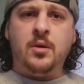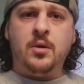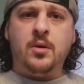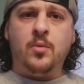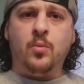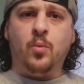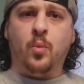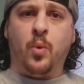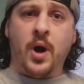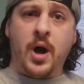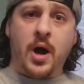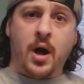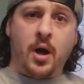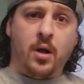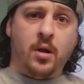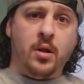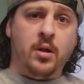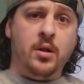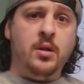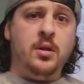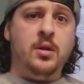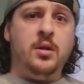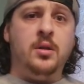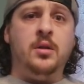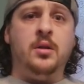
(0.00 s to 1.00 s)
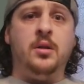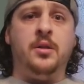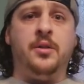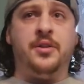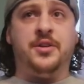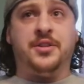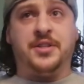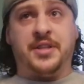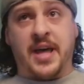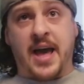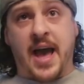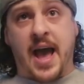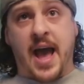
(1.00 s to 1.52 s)
Well,
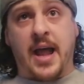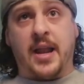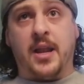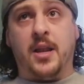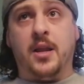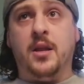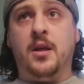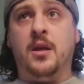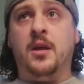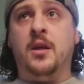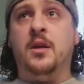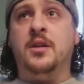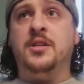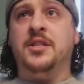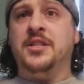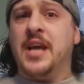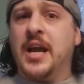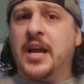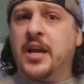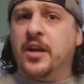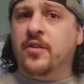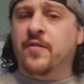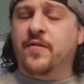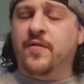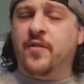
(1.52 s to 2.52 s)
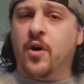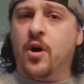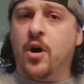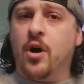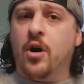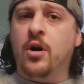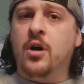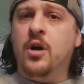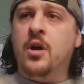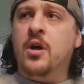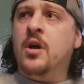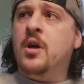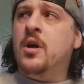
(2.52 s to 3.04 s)
there's that. Second of
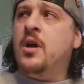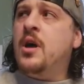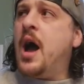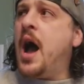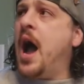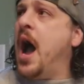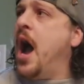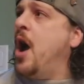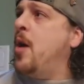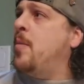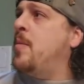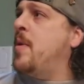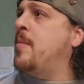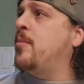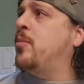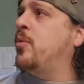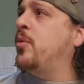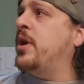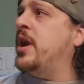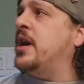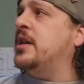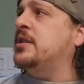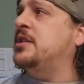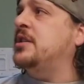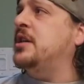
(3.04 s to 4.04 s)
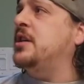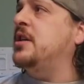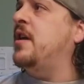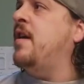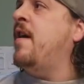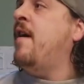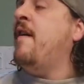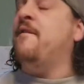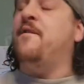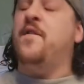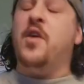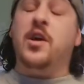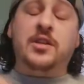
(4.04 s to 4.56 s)
all, I remember when I seen you.
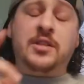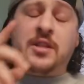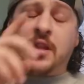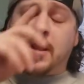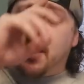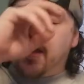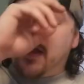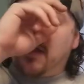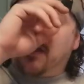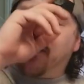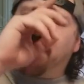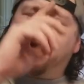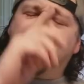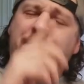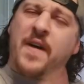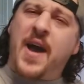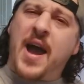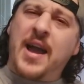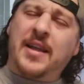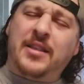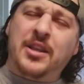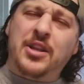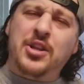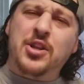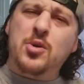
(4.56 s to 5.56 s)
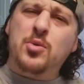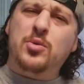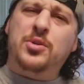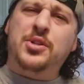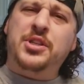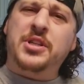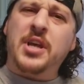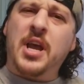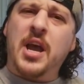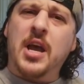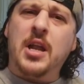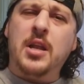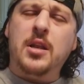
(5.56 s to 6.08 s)
First, the fact that you
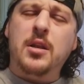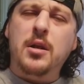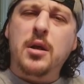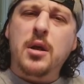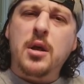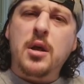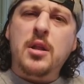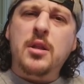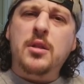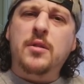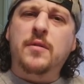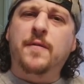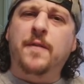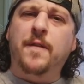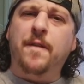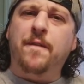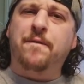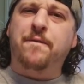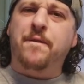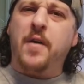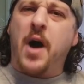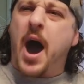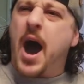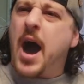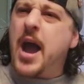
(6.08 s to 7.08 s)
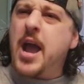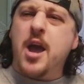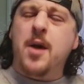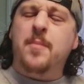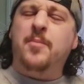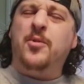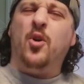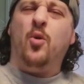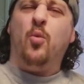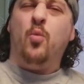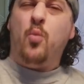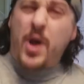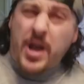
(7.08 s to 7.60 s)
said, I am
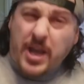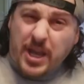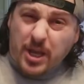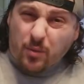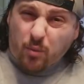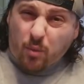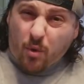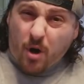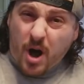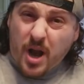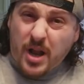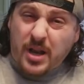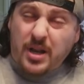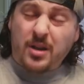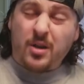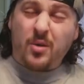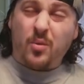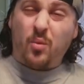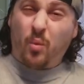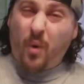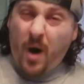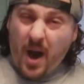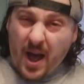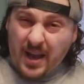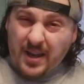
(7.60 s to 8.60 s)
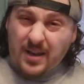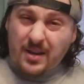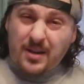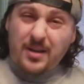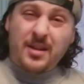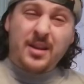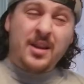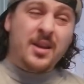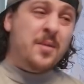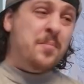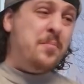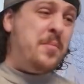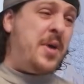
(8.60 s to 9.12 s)
the Wicked One? What?
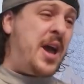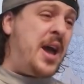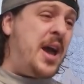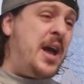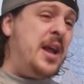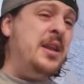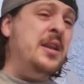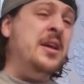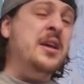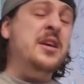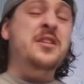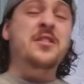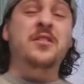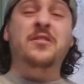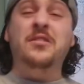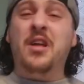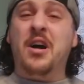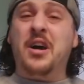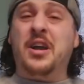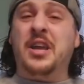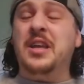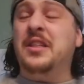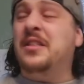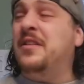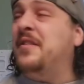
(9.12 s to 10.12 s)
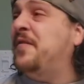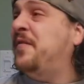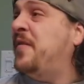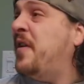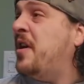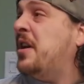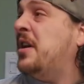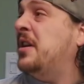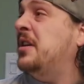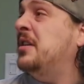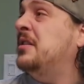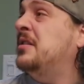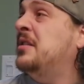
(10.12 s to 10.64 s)
Man, you're lucky that
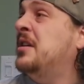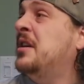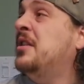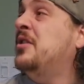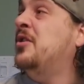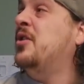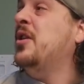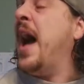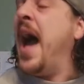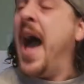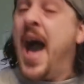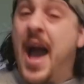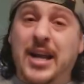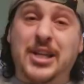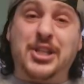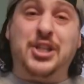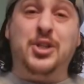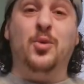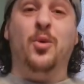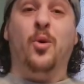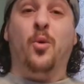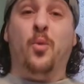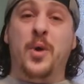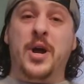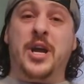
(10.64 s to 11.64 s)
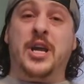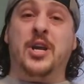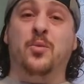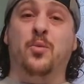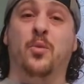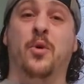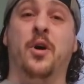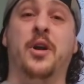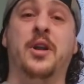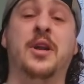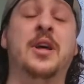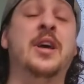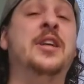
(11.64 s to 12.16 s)
fucking the actual Wicked
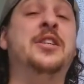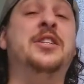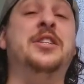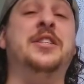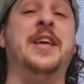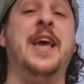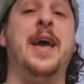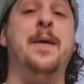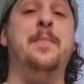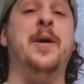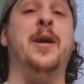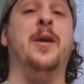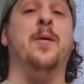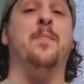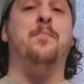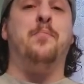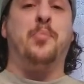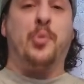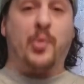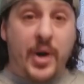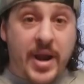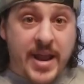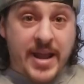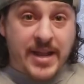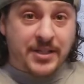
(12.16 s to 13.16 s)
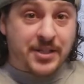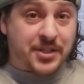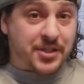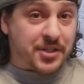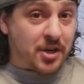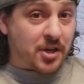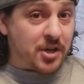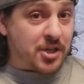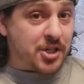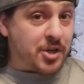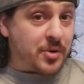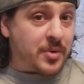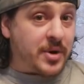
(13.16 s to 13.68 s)
One just came out of brain
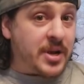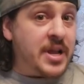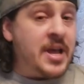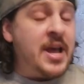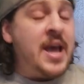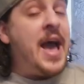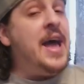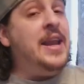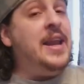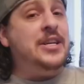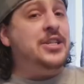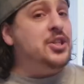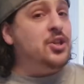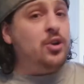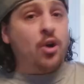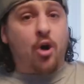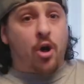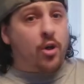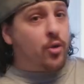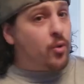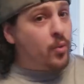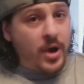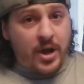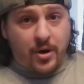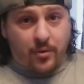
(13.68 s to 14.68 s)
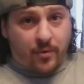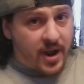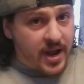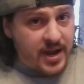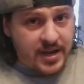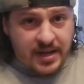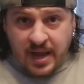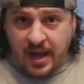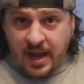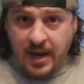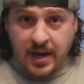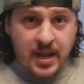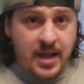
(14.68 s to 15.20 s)
surgery and isn't all the way
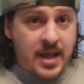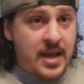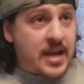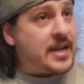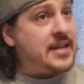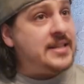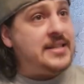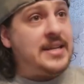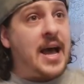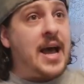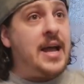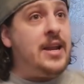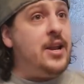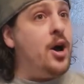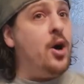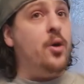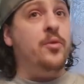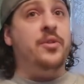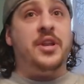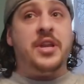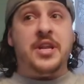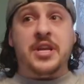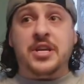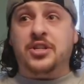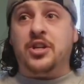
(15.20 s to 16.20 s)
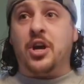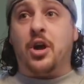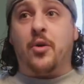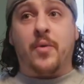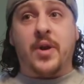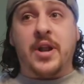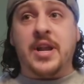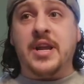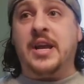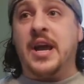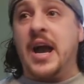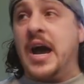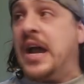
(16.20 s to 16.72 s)
right yet. Because I know that he's
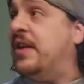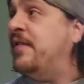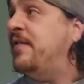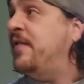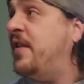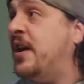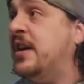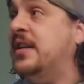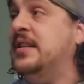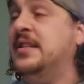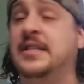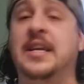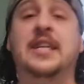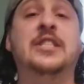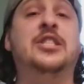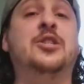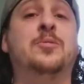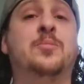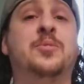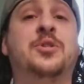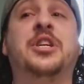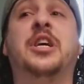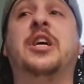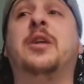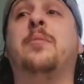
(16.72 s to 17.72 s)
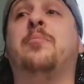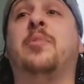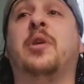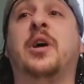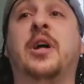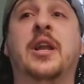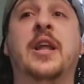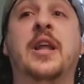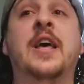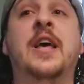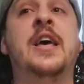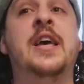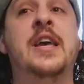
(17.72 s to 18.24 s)
already kind of fucking said some shit,
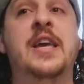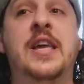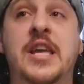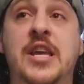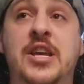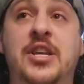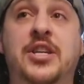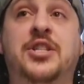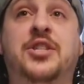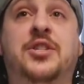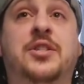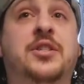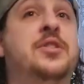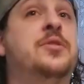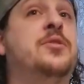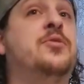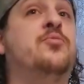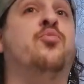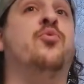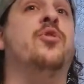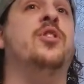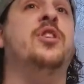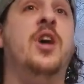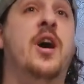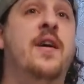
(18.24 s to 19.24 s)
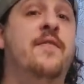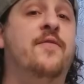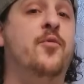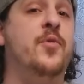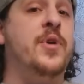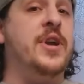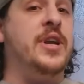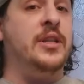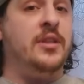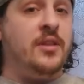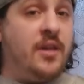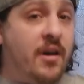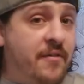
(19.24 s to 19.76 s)
but he's
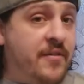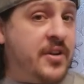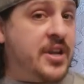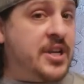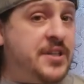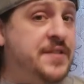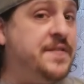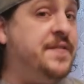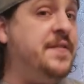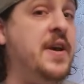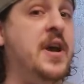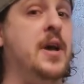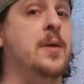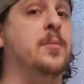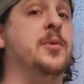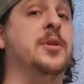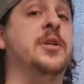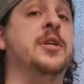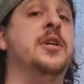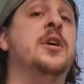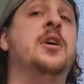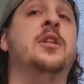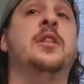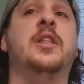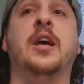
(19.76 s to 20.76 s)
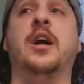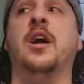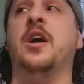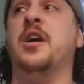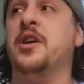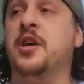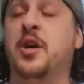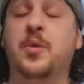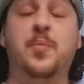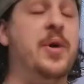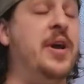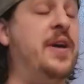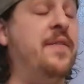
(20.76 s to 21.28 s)
recovering and loving his family like a
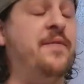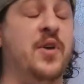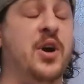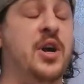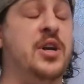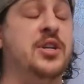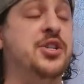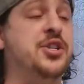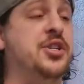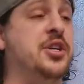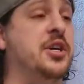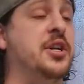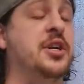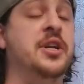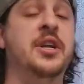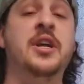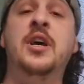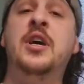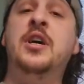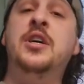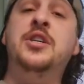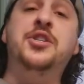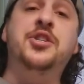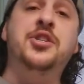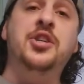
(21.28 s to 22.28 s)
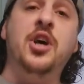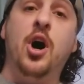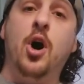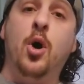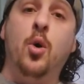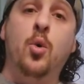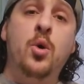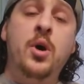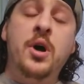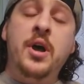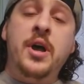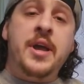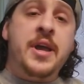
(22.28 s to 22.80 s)
good man fucking should.
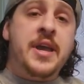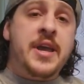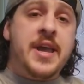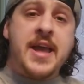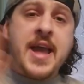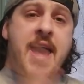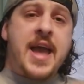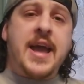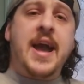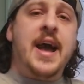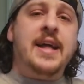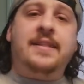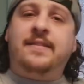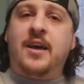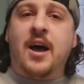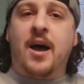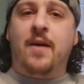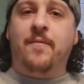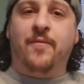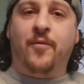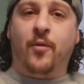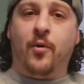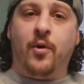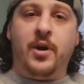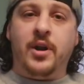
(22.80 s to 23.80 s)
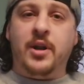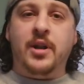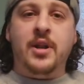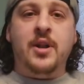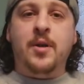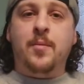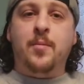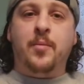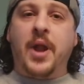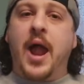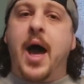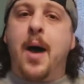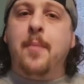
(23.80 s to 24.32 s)
So, he ain't got time for it.
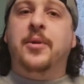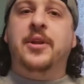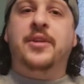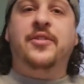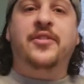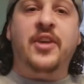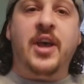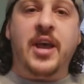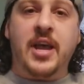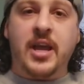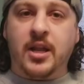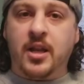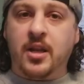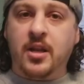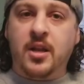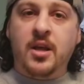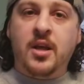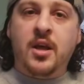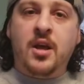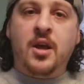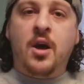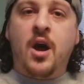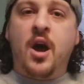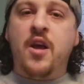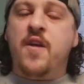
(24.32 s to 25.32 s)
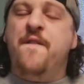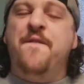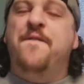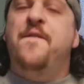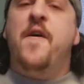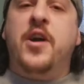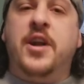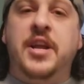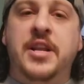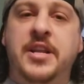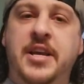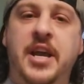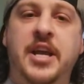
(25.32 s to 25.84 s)
But I'm going to say it. Are you
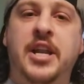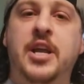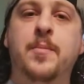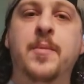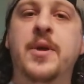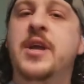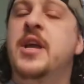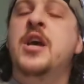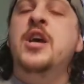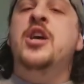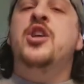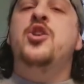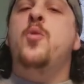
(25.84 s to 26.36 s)
fucking kidding me?